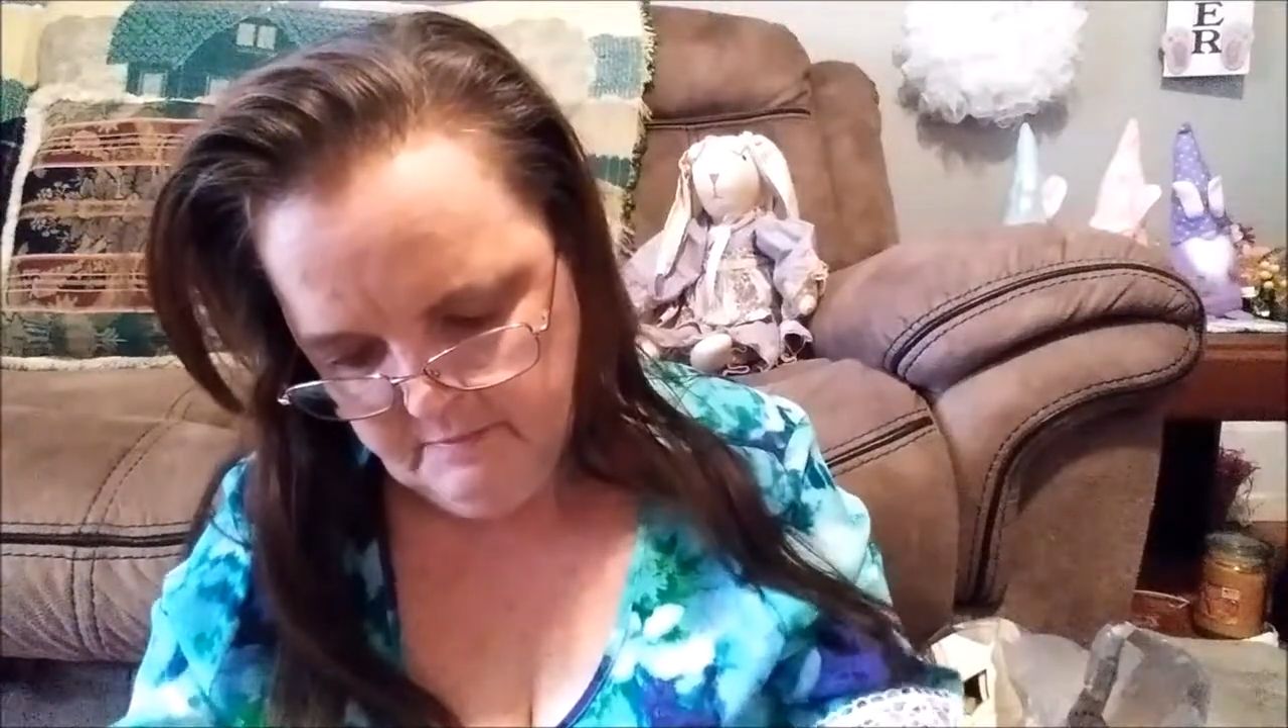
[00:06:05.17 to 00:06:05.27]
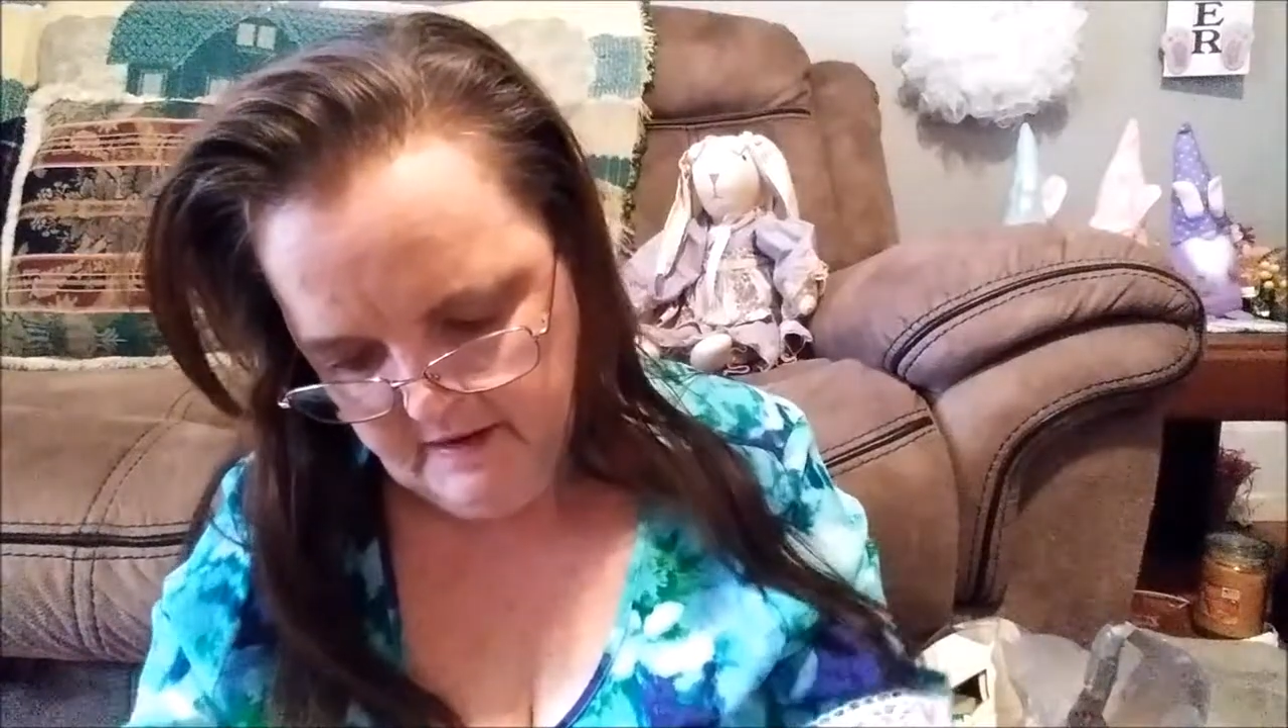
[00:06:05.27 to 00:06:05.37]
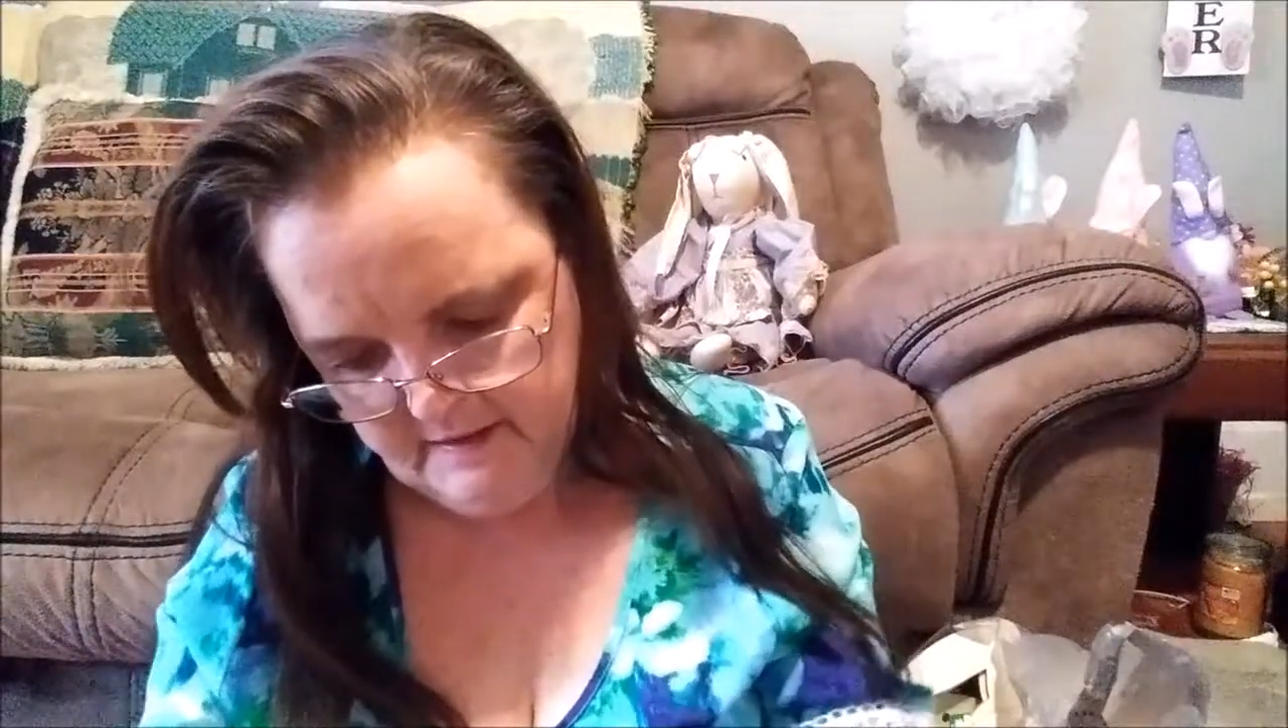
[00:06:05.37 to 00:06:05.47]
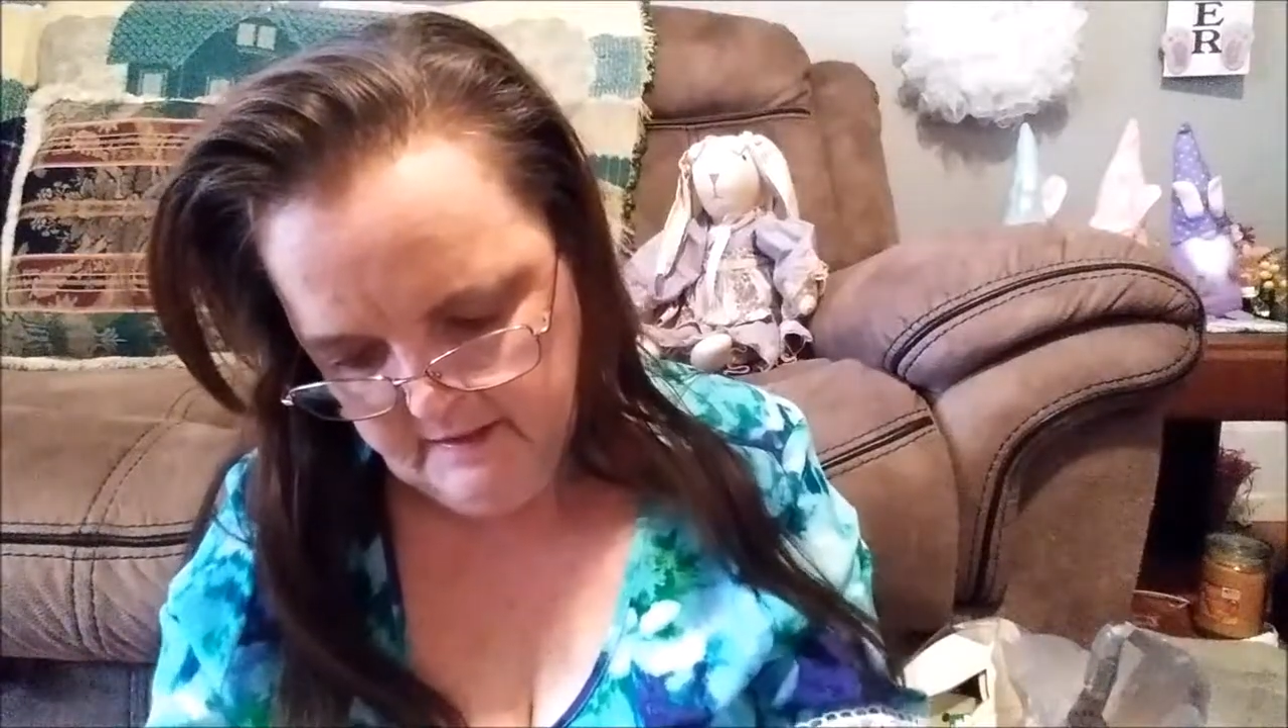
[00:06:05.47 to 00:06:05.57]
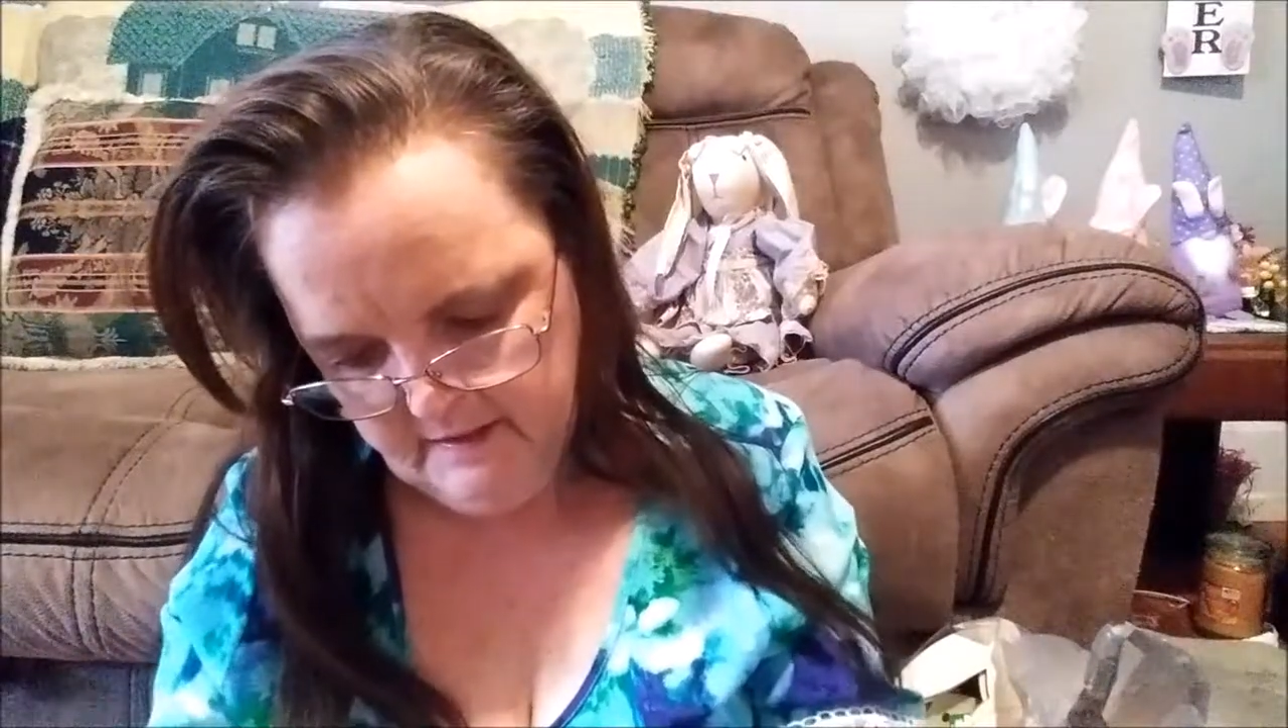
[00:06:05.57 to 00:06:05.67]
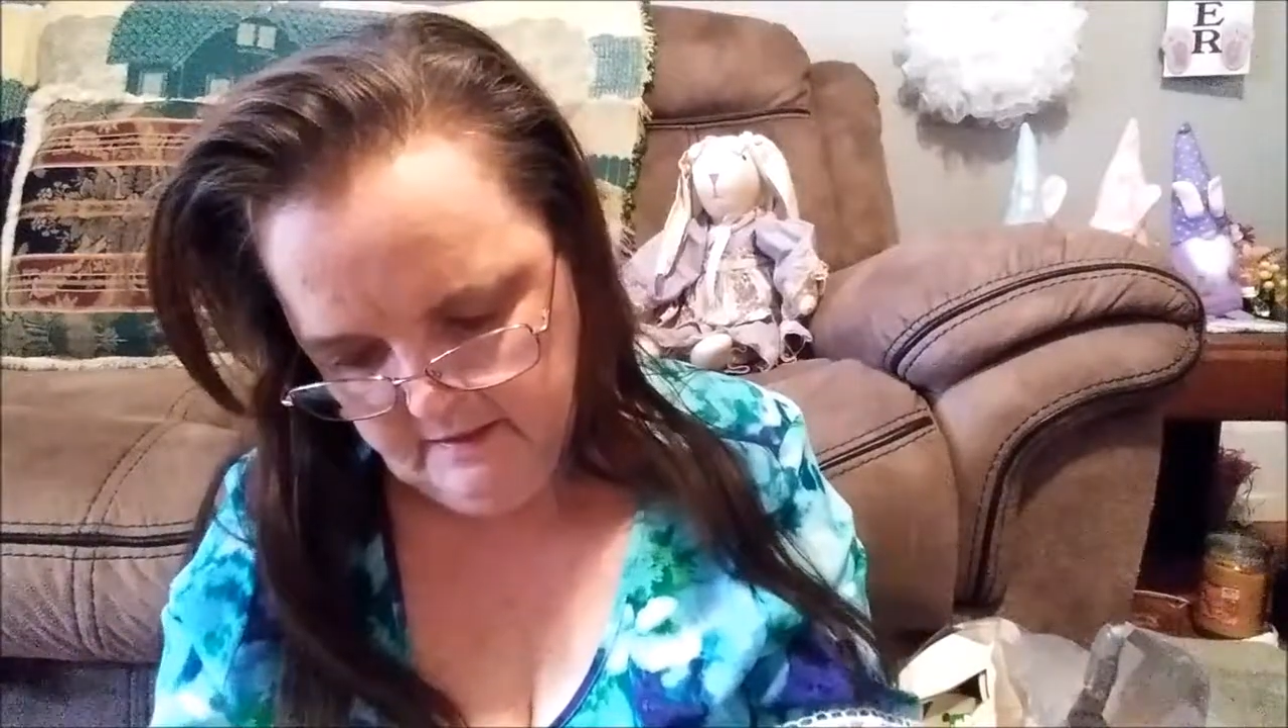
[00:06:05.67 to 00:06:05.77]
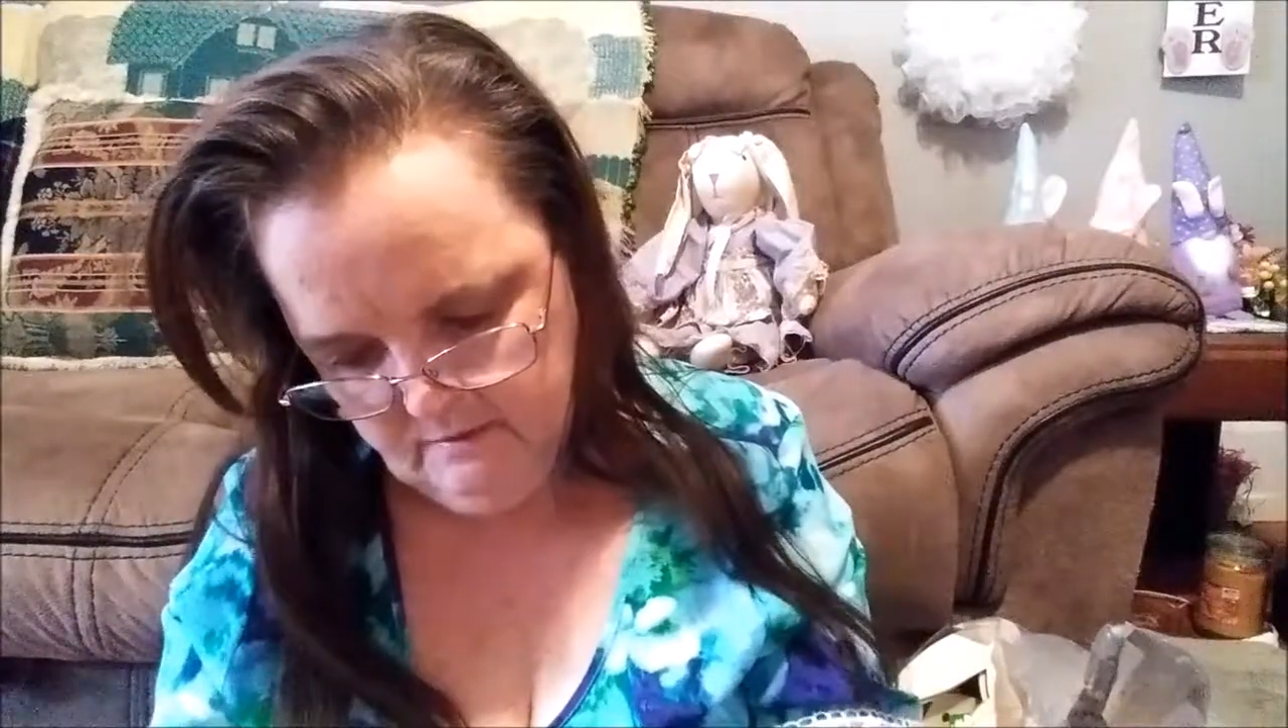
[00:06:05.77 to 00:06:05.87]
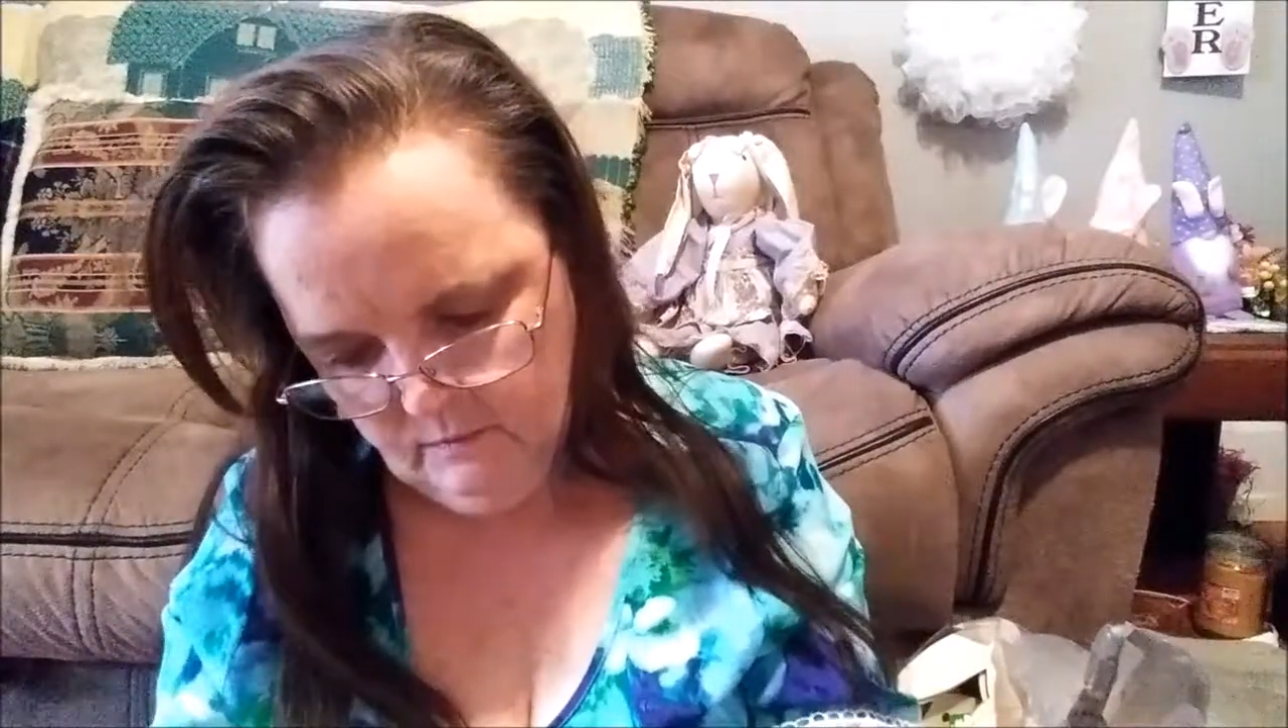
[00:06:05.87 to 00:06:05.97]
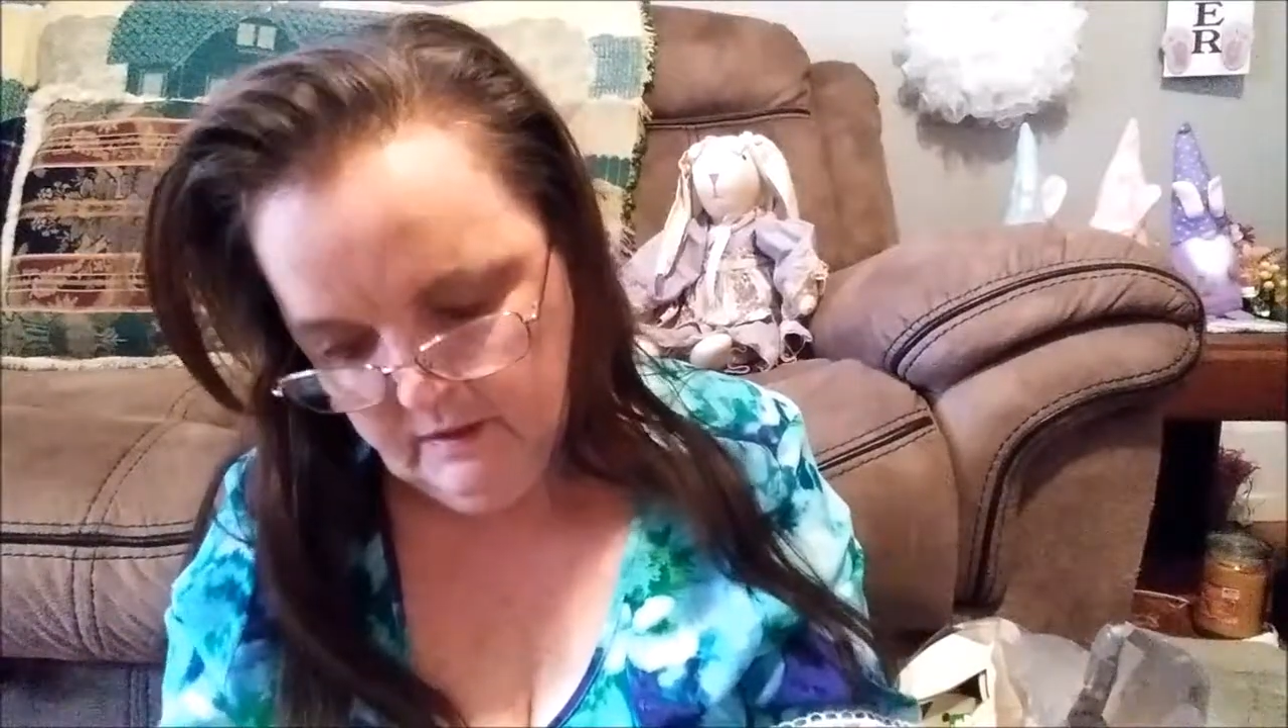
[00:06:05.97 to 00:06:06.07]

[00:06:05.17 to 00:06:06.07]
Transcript: back in.